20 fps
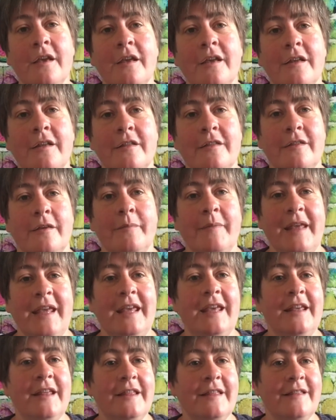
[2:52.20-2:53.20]
Some
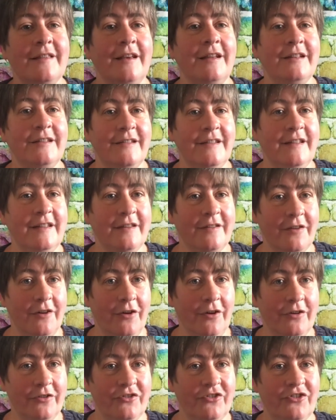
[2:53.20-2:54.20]
ACE and
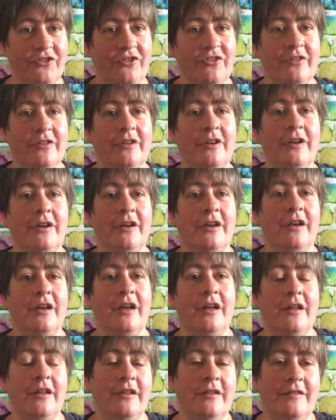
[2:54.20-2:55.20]
T-touch
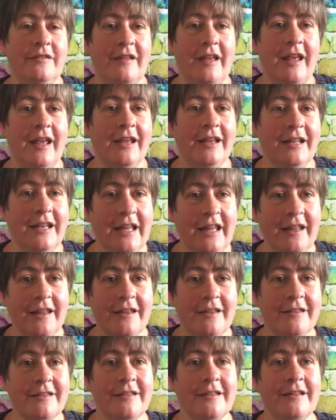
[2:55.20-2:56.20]

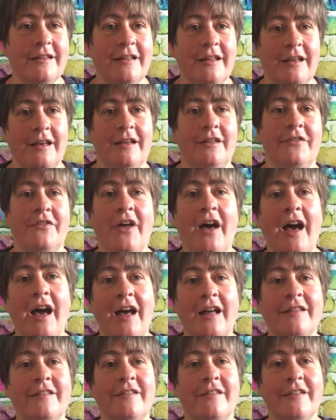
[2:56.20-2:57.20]
techniques
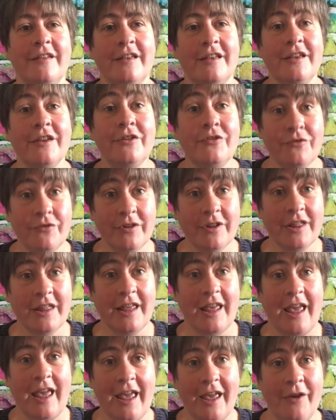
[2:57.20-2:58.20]
that can really
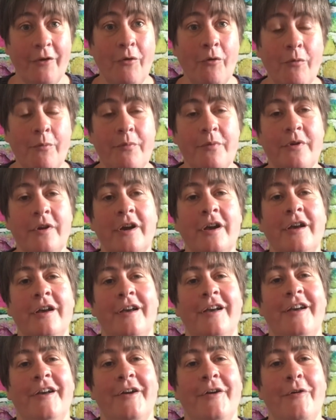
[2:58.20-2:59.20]
help
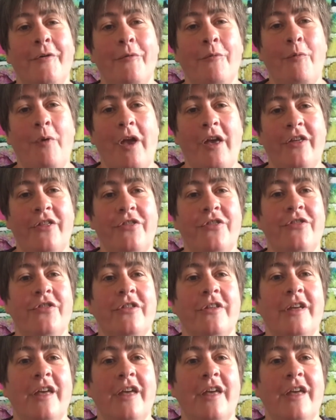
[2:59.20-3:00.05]
with